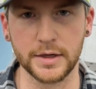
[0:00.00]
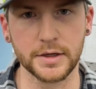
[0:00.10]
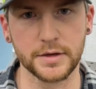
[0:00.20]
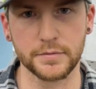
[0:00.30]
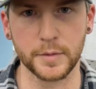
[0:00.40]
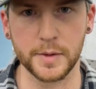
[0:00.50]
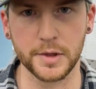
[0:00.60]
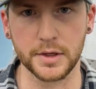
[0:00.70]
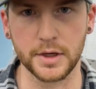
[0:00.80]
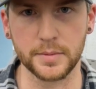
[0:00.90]
And he even made me
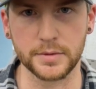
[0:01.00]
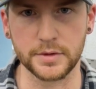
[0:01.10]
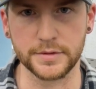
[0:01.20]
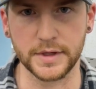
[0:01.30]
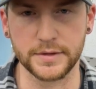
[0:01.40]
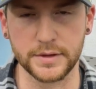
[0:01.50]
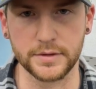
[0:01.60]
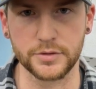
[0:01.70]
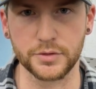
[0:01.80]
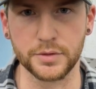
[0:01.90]
a couple because I tend to
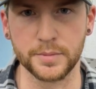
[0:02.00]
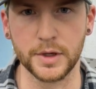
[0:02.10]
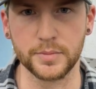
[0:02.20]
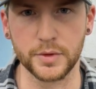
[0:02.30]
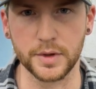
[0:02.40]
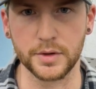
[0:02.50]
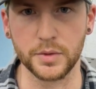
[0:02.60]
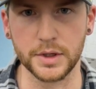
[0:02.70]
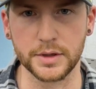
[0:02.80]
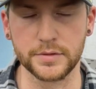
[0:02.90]
screw them up pretty
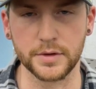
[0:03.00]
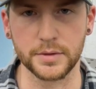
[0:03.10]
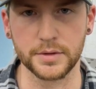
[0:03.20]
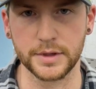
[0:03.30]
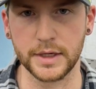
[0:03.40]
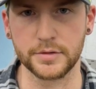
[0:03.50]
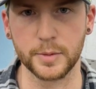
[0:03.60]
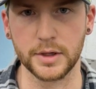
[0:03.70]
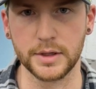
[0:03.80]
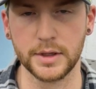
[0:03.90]
quick. So thanks,
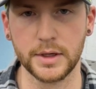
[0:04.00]
buddy.